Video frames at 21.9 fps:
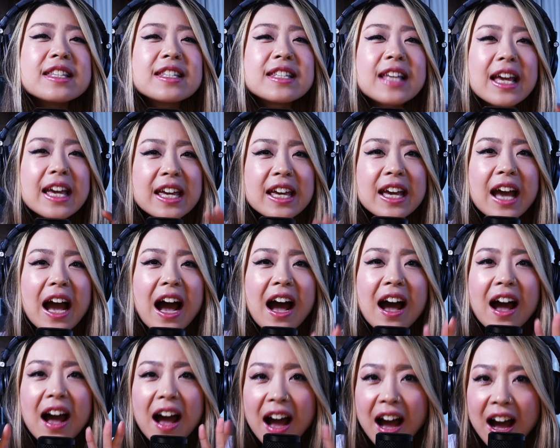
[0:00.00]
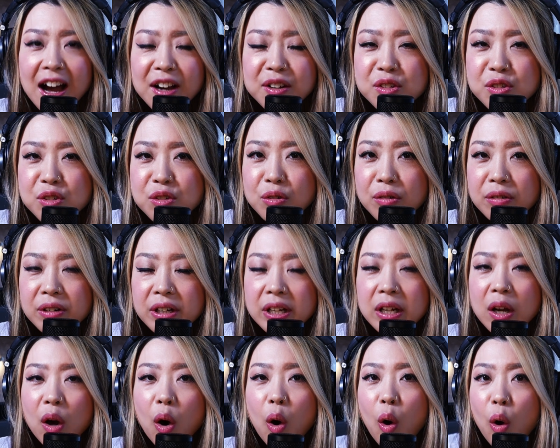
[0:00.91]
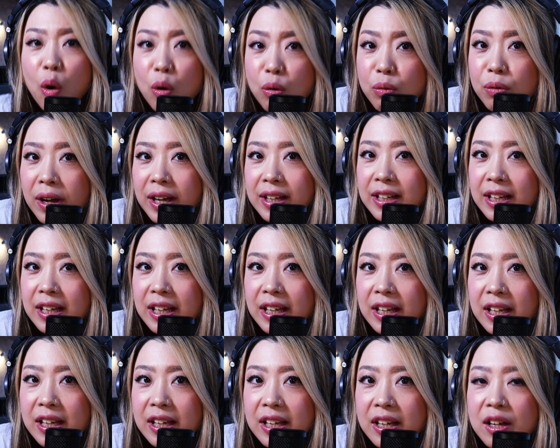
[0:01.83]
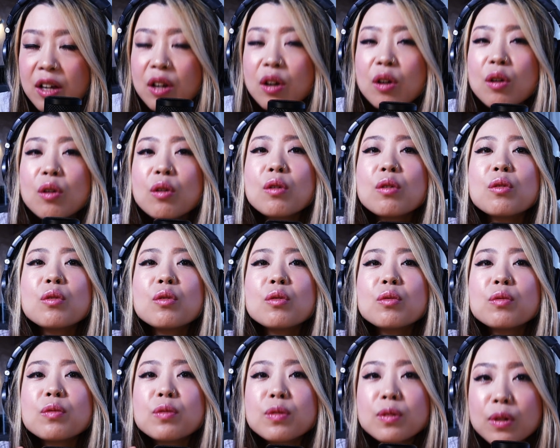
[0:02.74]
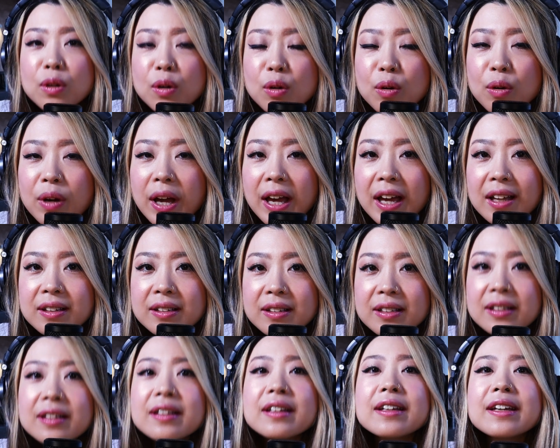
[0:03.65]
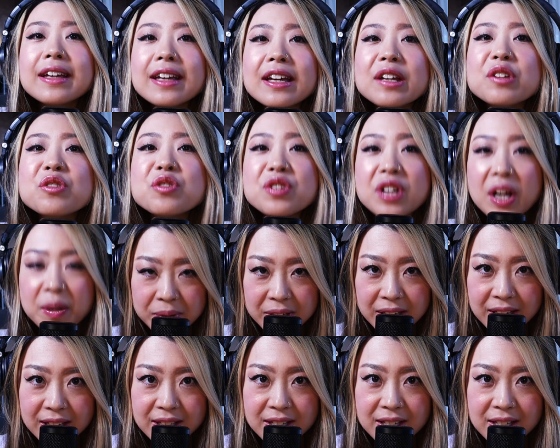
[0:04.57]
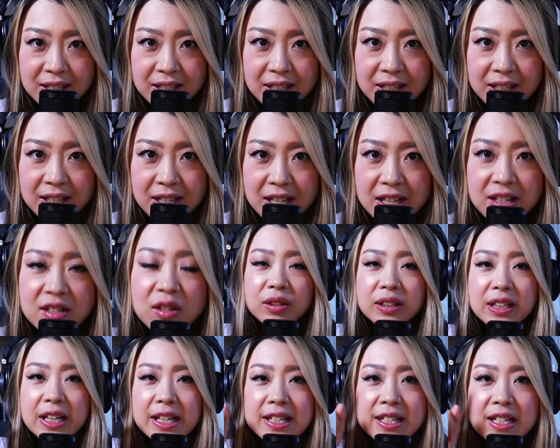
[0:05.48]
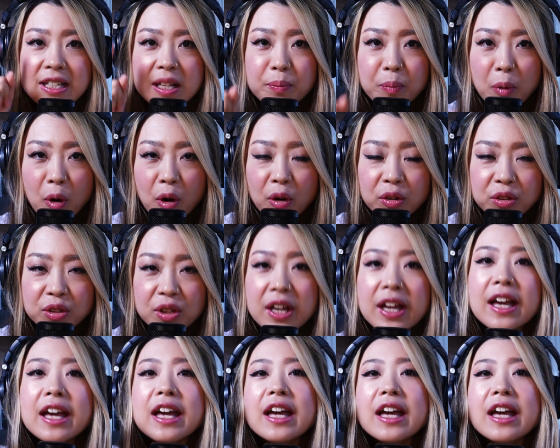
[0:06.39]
They are actually already fluent in Japanese. So this is a point.